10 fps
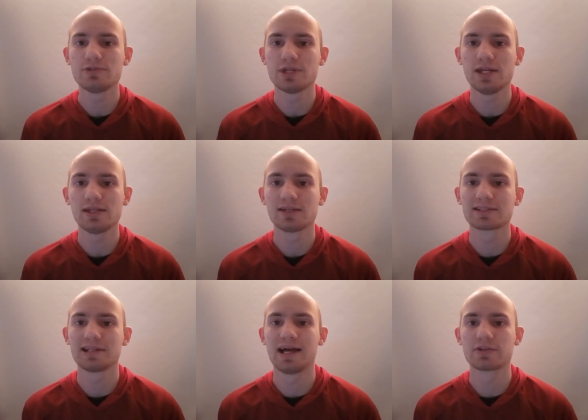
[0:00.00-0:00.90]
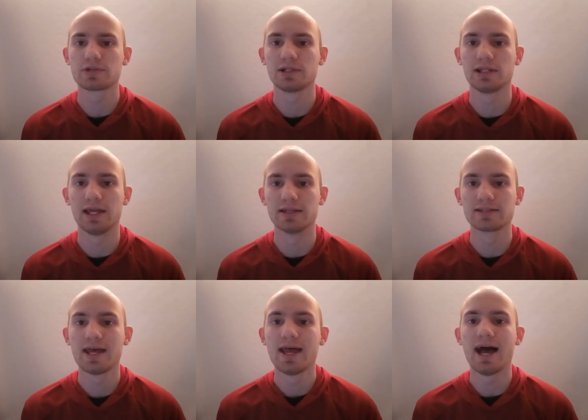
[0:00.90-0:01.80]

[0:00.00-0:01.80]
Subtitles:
sheet / list.